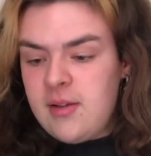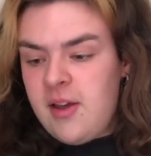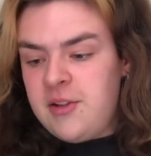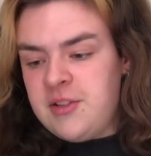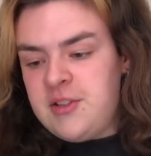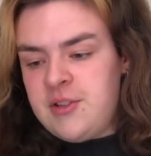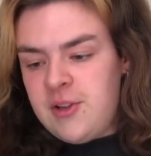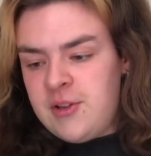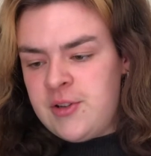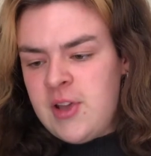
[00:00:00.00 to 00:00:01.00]

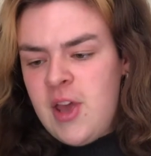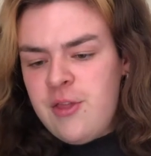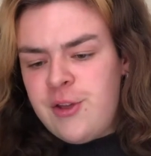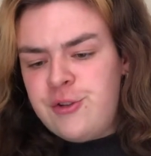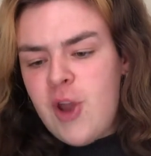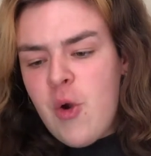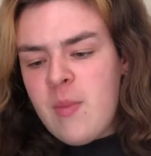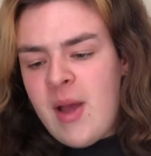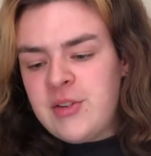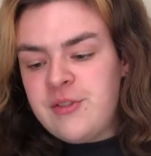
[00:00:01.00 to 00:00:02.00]
understood that no
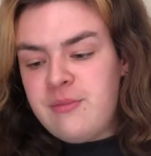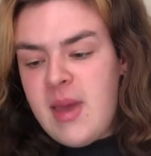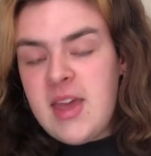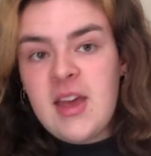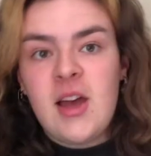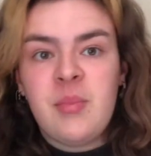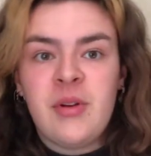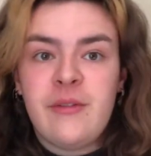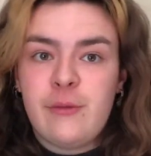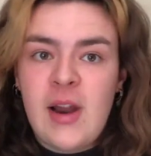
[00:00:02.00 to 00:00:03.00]
amount of makeup,
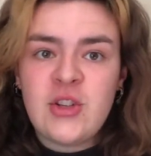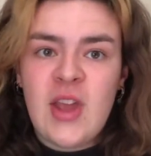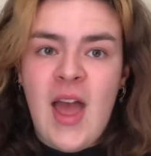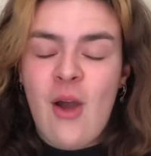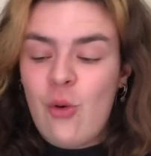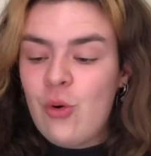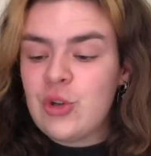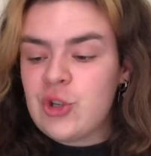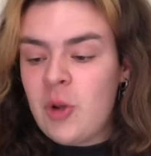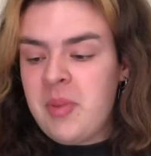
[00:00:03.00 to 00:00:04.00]
fresh air, or
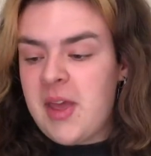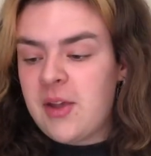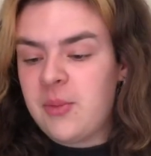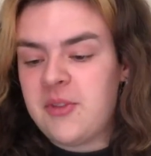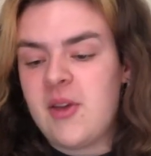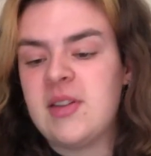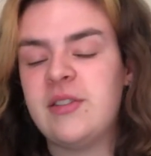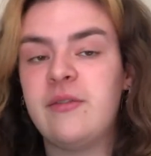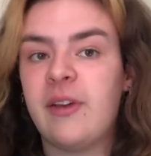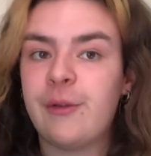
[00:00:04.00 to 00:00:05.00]
shopping was going to
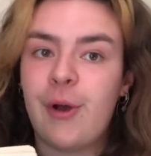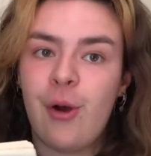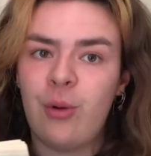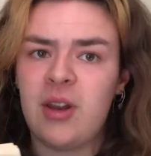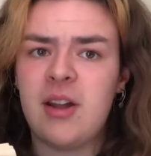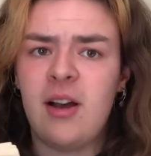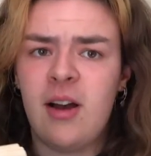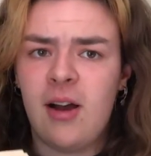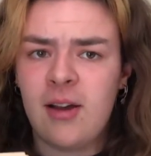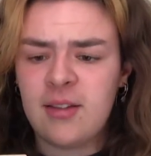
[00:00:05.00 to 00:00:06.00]
fill the hole in her
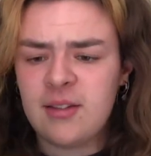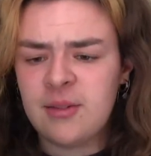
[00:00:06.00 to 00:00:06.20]
heart.